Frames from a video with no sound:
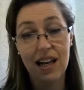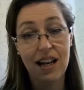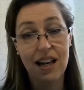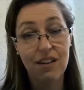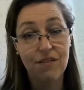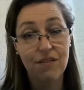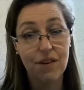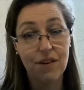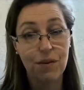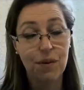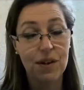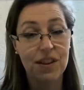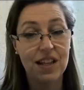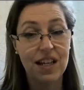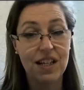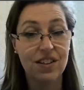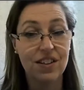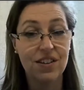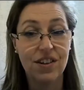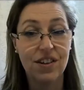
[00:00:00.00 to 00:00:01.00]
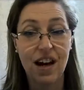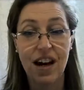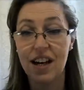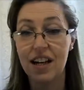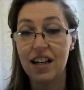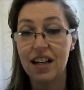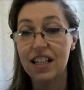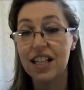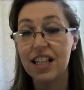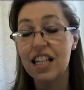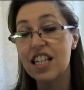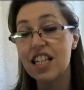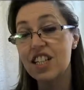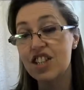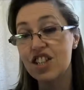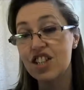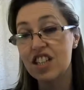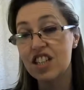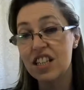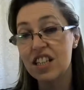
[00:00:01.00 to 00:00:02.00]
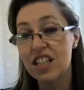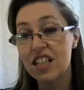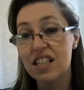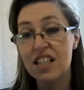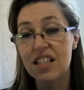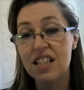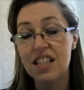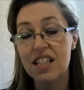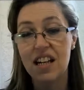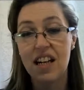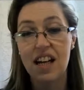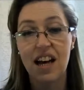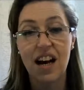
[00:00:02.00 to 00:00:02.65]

I love it when they do quiches.